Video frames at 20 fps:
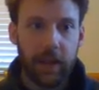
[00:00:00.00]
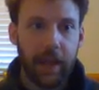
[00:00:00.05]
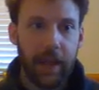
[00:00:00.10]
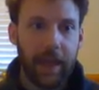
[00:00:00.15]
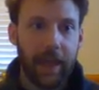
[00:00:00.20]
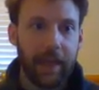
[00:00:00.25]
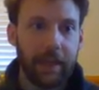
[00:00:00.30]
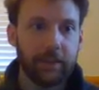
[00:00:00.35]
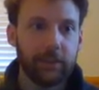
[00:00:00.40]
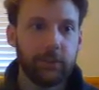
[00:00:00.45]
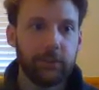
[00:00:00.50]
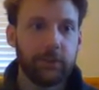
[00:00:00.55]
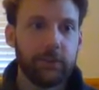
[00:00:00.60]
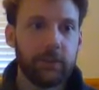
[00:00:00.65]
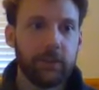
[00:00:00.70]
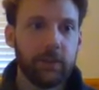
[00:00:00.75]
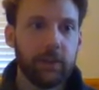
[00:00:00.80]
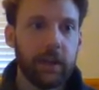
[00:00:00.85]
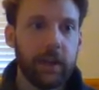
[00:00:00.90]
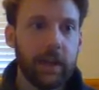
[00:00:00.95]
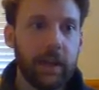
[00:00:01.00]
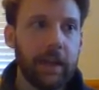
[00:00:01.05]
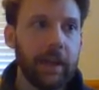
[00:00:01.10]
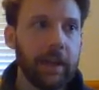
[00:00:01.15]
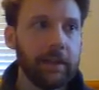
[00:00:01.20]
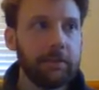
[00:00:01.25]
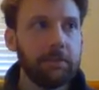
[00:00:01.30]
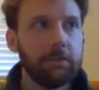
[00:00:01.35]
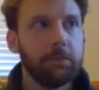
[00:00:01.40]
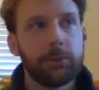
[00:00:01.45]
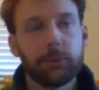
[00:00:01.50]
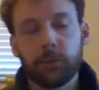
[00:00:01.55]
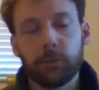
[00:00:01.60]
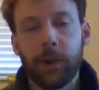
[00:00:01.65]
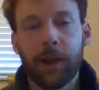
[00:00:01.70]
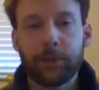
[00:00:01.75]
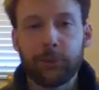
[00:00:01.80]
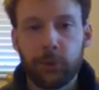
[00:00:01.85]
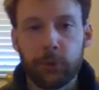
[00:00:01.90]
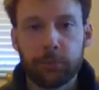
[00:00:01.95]
And it
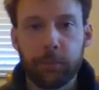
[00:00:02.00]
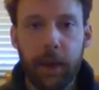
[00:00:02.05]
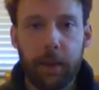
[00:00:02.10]
stretches